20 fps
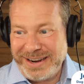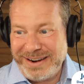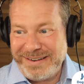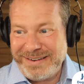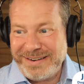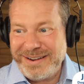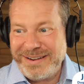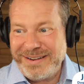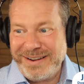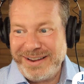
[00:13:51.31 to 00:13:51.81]
I
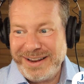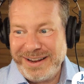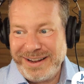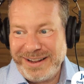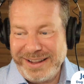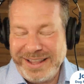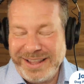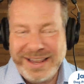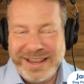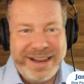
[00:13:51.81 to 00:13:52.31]
don't know.
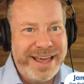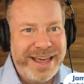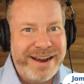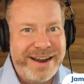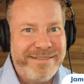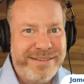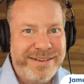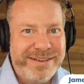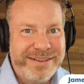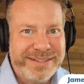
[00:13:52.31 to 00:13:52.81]
Little
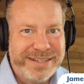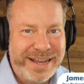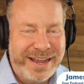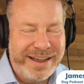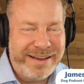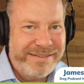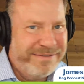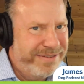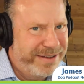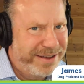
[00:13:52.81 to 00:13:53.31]
animals
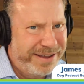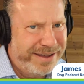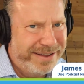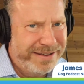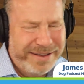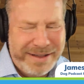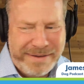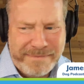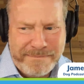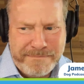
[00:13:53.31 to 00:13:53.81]
have
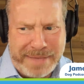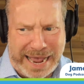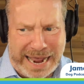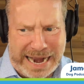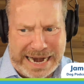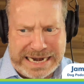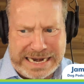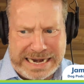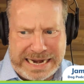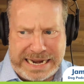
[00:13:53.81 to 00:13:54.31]

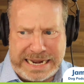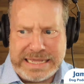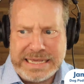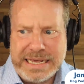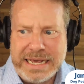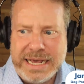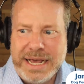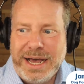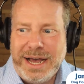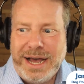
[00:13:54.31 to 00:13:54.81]
bad 100%.
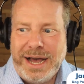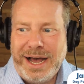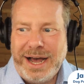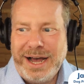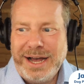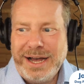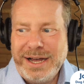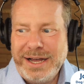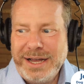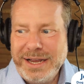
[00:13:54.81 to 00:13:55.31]
Teeth.
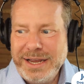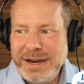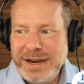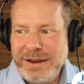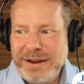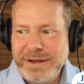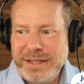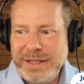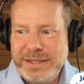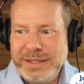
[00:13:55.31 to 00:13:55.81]

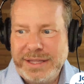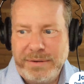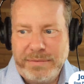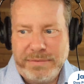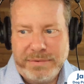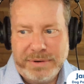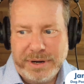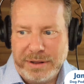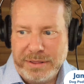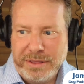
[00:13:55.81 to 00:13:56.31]

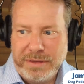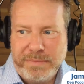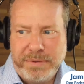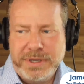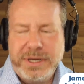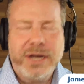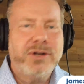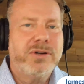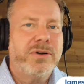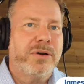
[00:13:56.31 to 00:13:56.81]
The
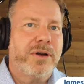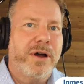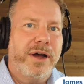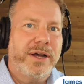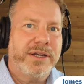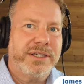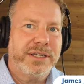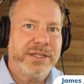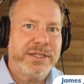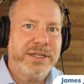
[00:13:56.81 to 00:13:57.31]
potential
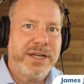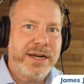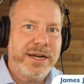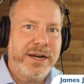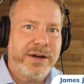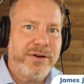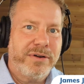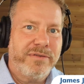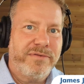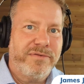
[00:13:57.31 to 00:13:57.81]
cost is
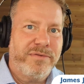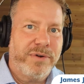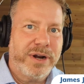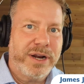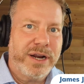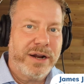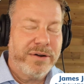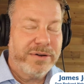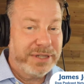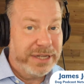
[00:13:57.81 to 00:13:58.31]

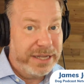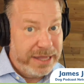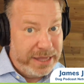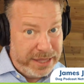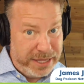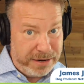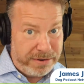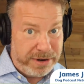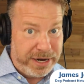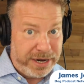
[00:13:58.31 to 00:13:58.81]
$940.
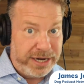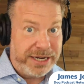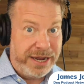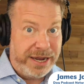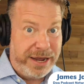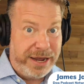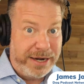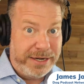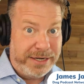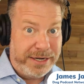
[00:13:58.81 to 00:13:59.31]
In theory,
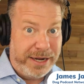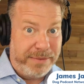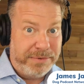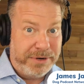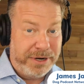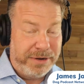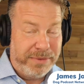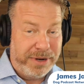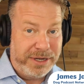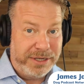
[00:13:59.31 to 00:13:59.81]
I
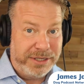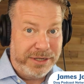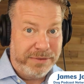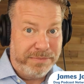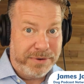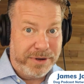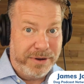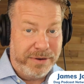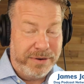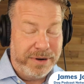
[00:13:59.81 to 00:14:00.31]
typed in my
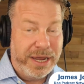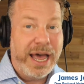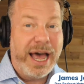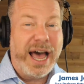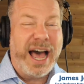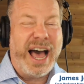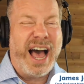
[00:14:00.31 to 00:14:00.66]
zip code.